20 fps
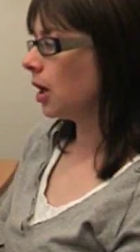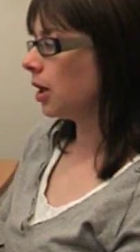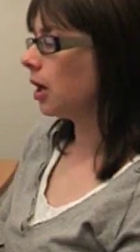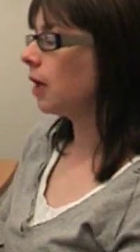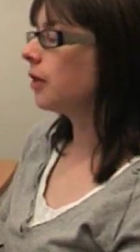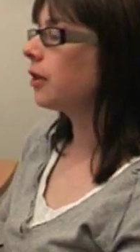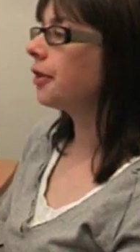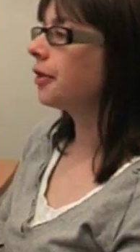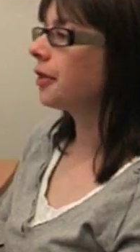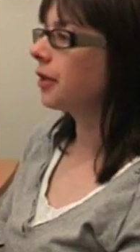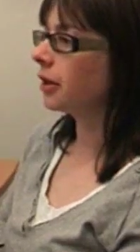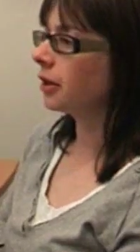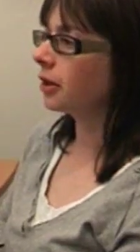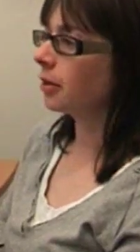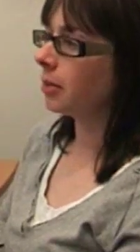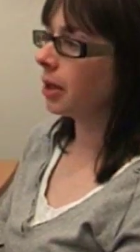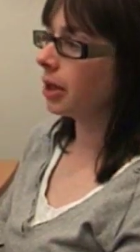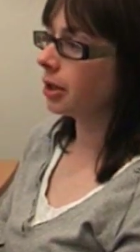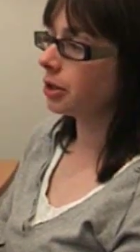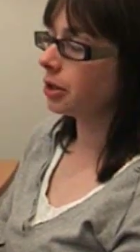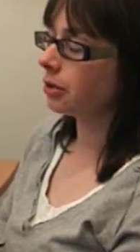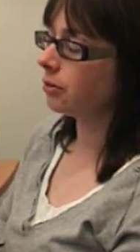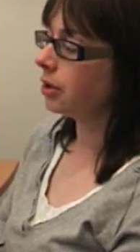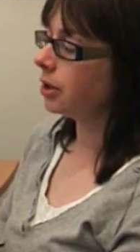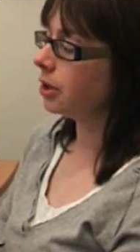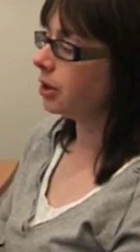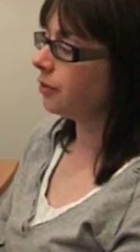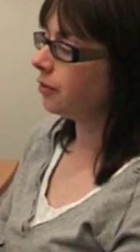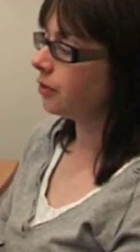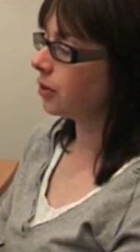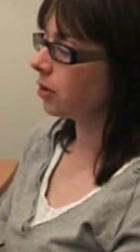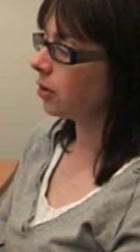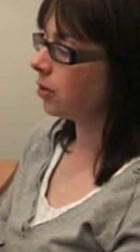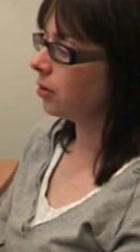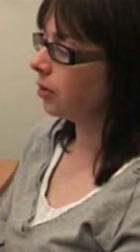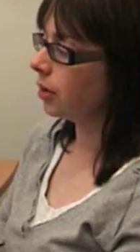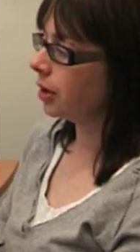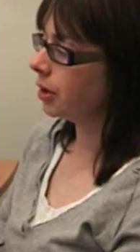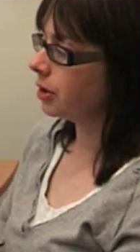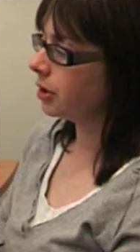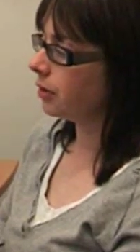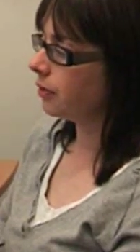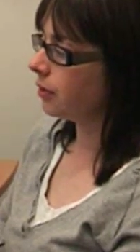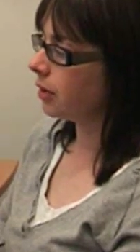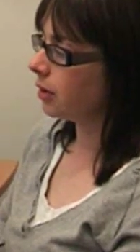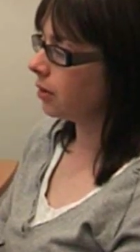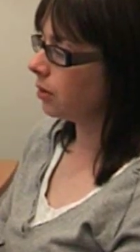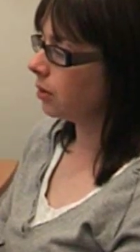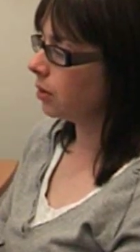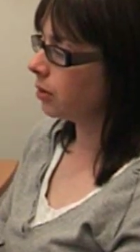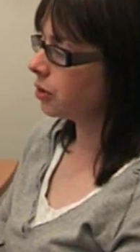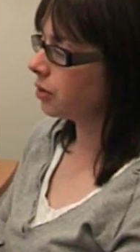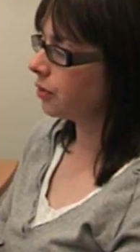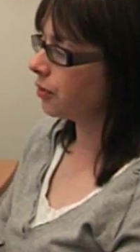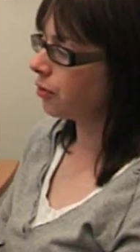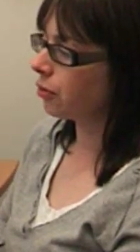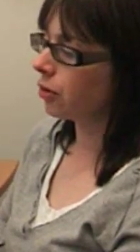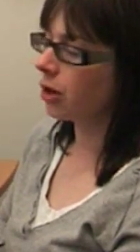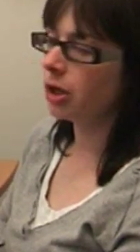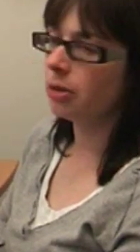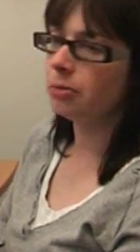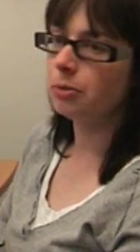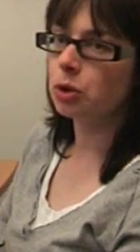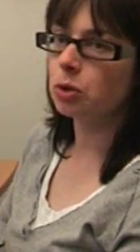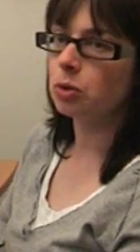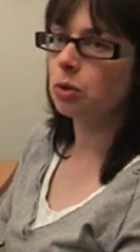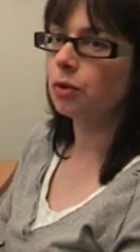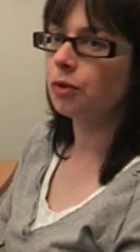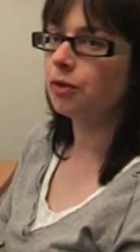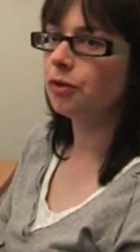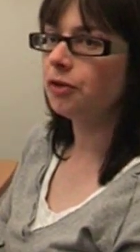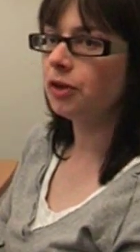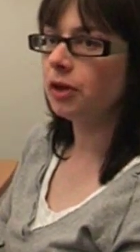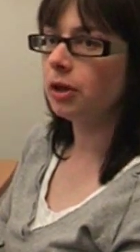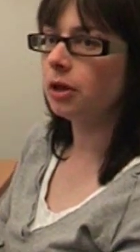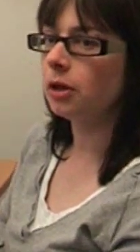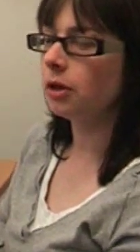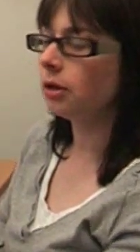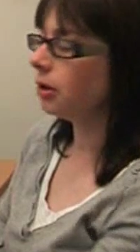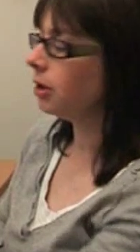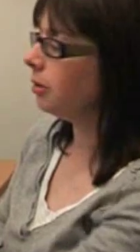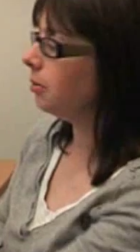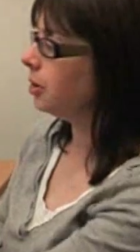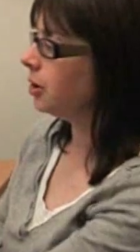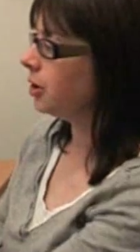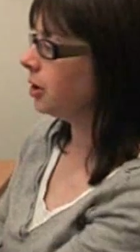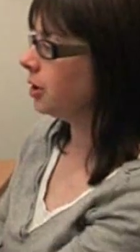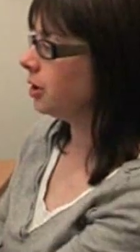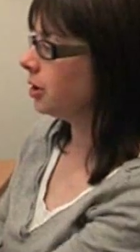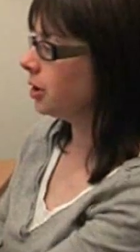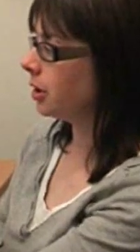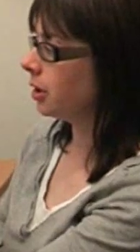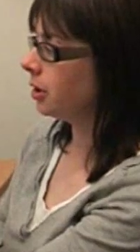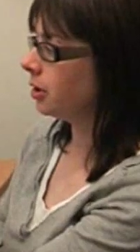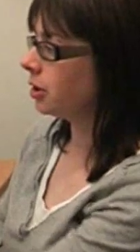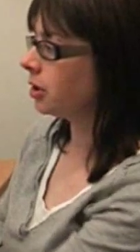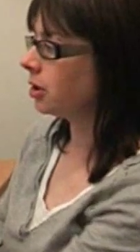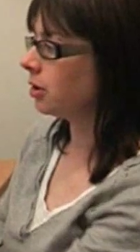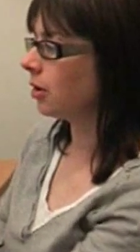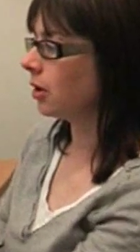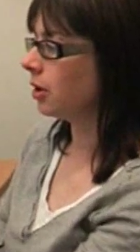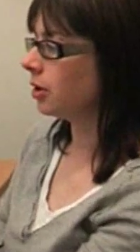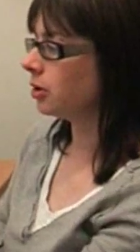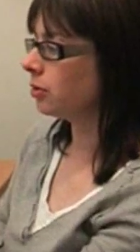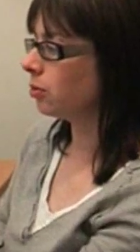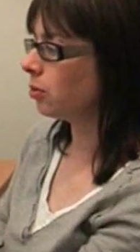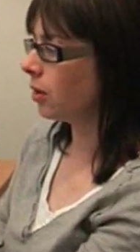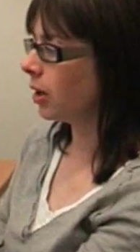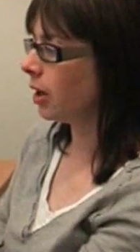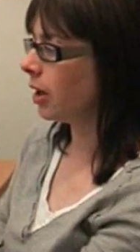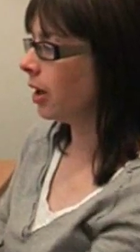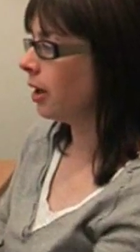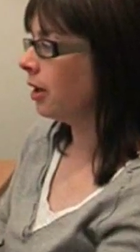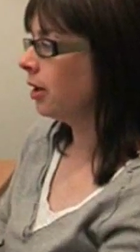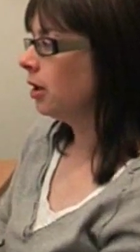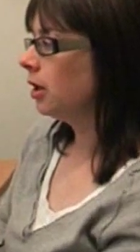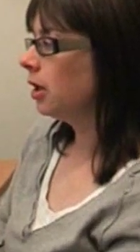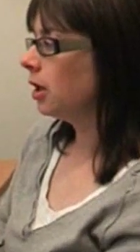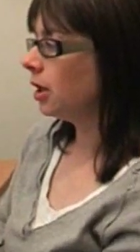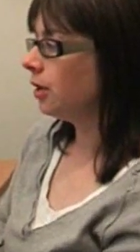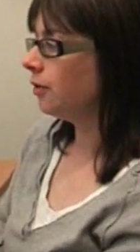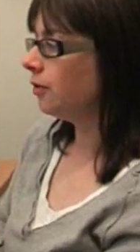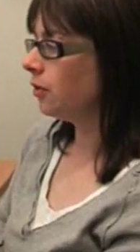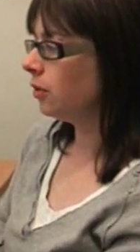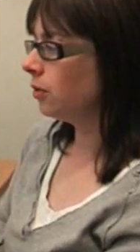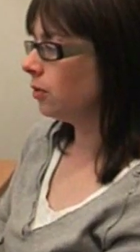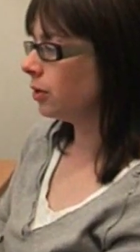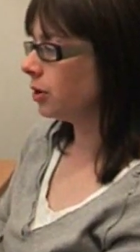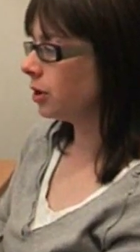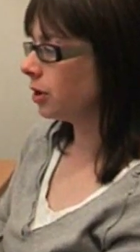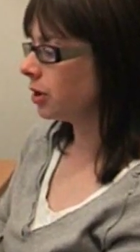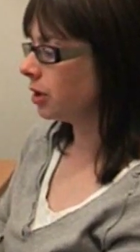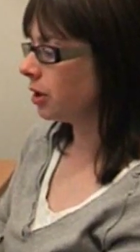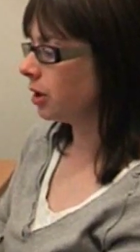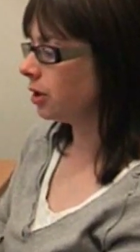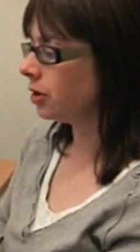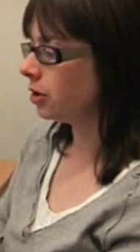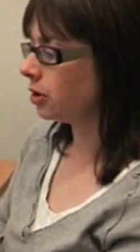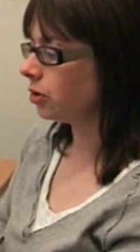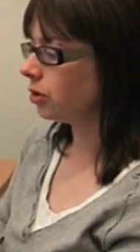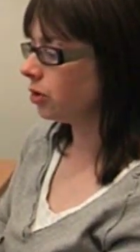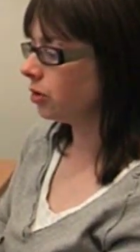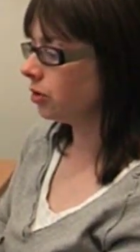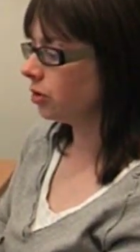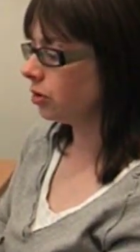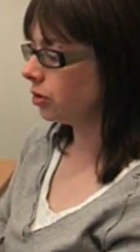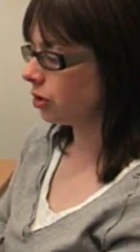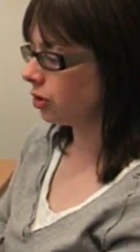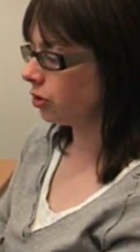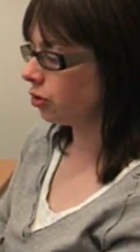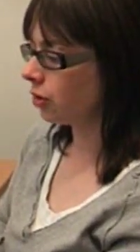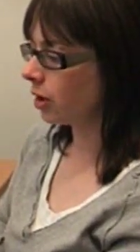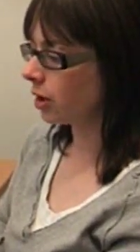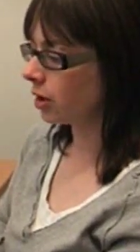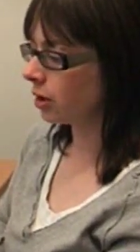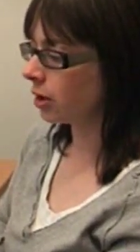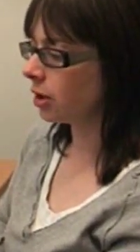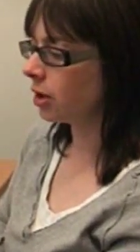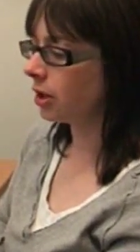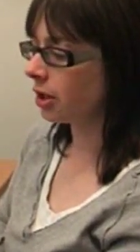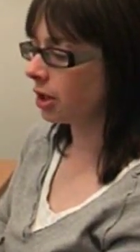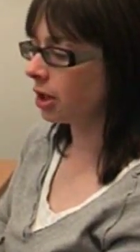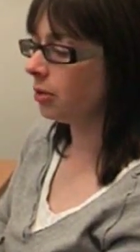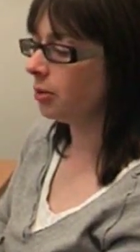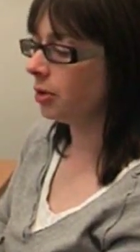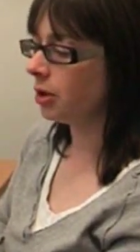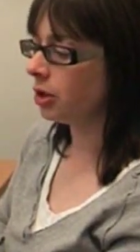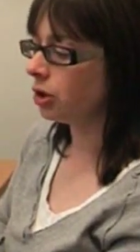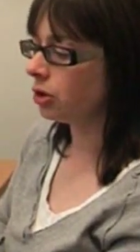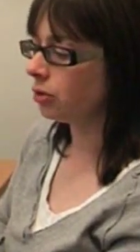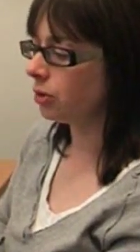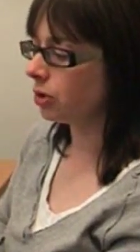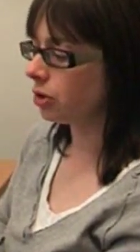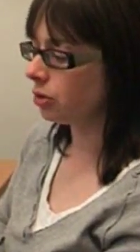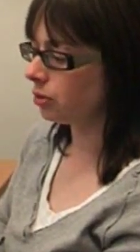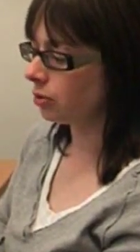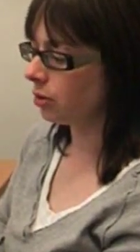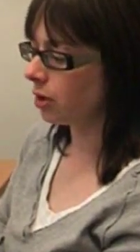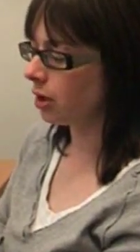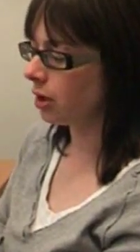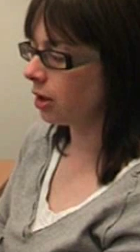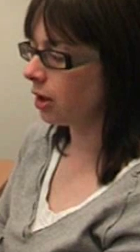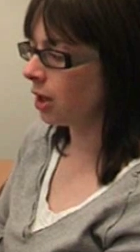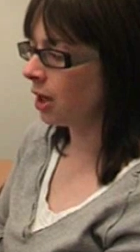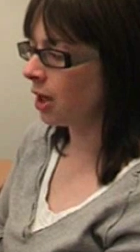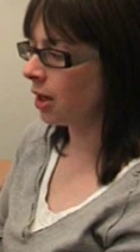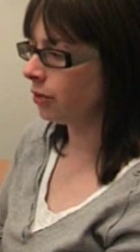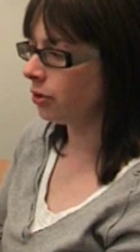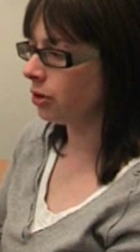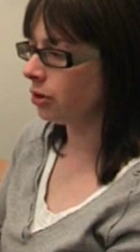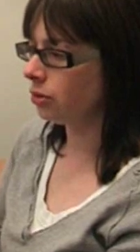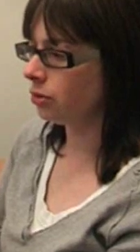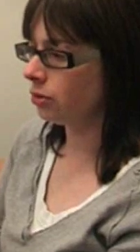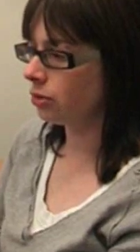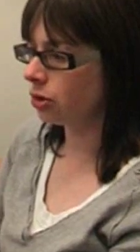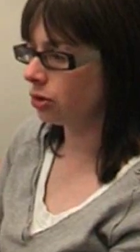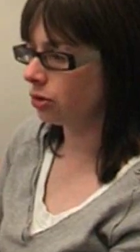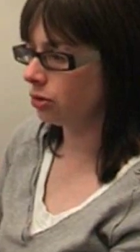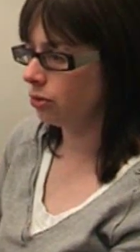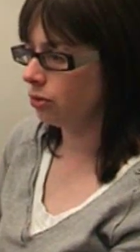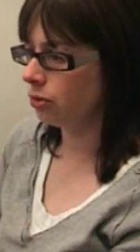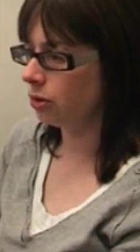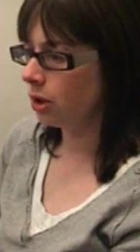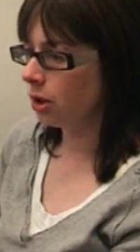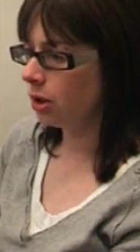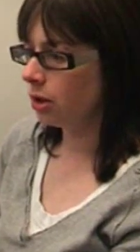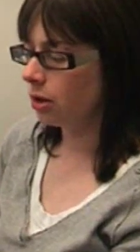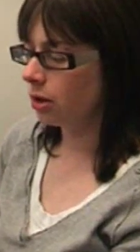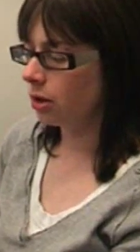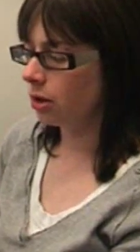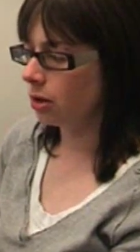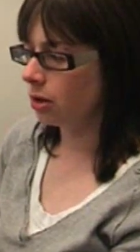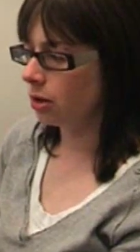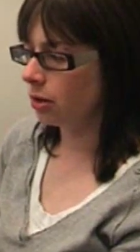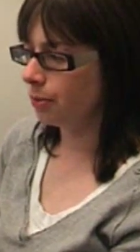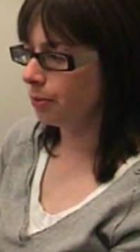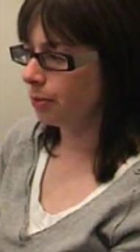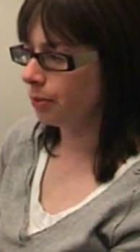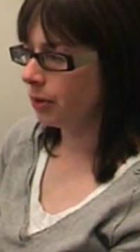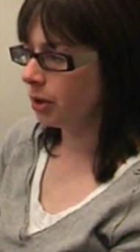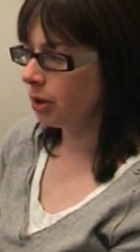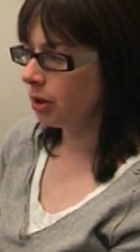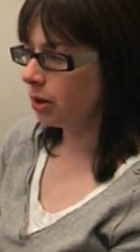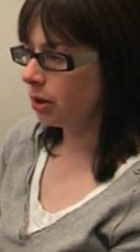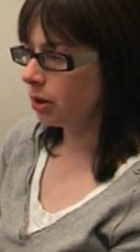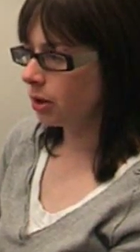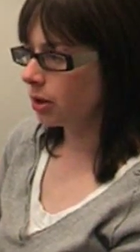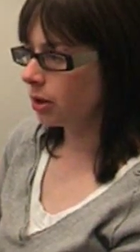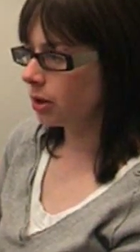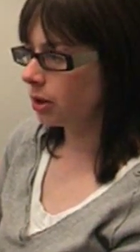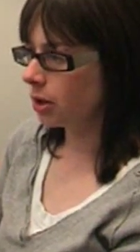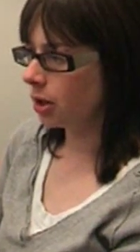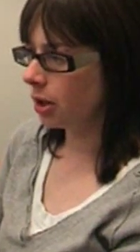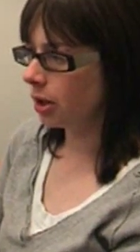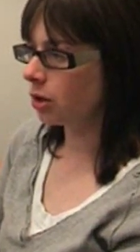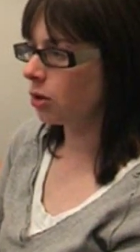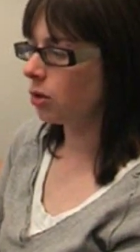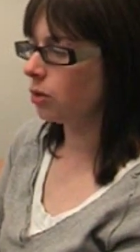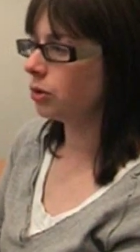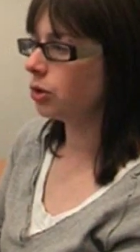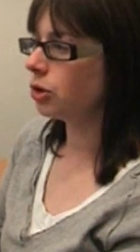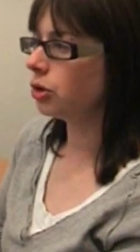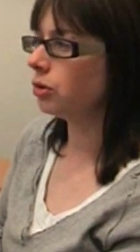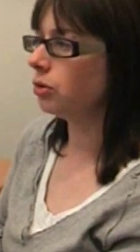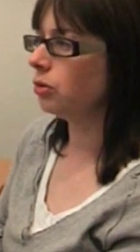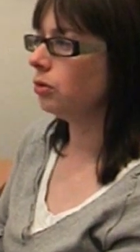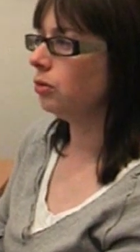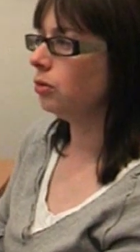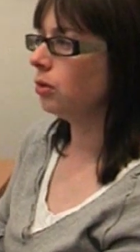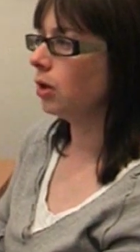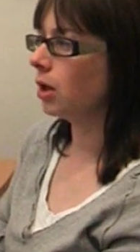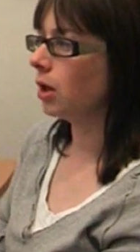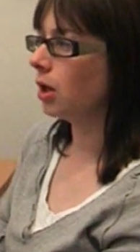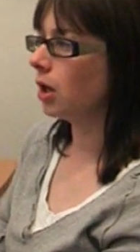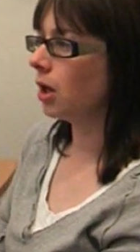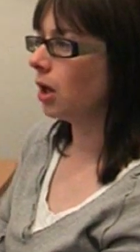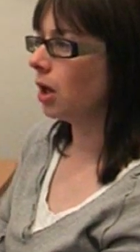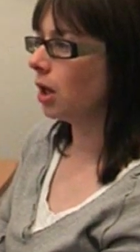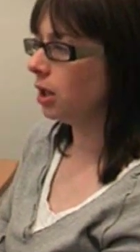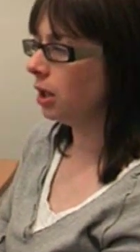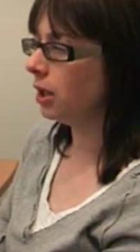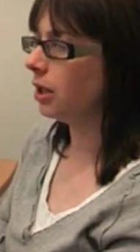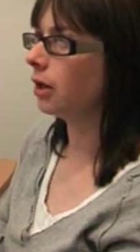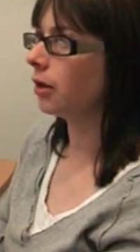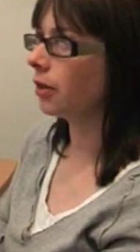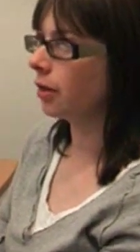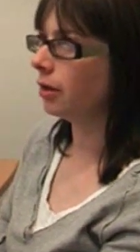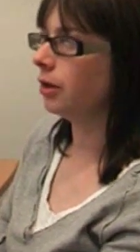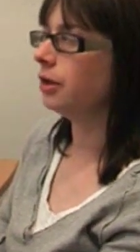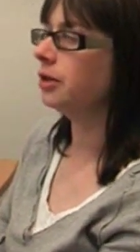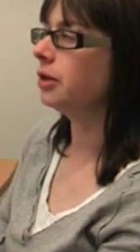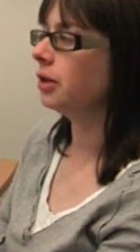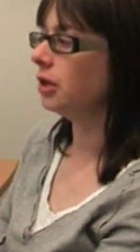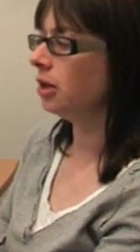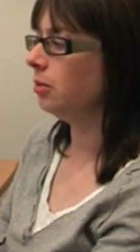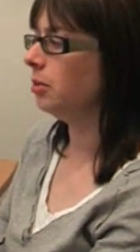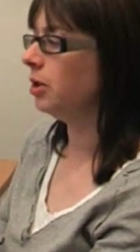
Another thing that makes it really difficult is if there are lots of frames or filler images in sites where if you were to say to, to drag and click image, which will then allow you to um, click onto a link that is an